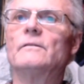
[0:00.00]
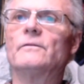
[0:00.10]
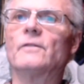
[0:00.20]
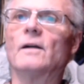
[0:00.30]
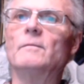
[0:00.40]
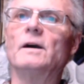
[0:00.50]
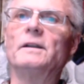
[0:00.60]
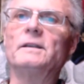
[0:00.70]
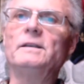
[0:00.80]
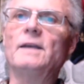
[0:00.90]
from
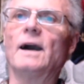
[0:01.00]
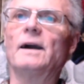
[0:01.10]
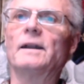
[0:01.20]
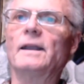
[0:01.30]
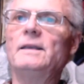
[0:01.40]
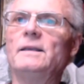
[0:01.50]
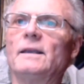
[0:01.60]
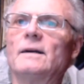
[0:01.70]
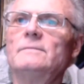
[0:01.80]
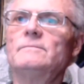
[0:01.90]
Reia,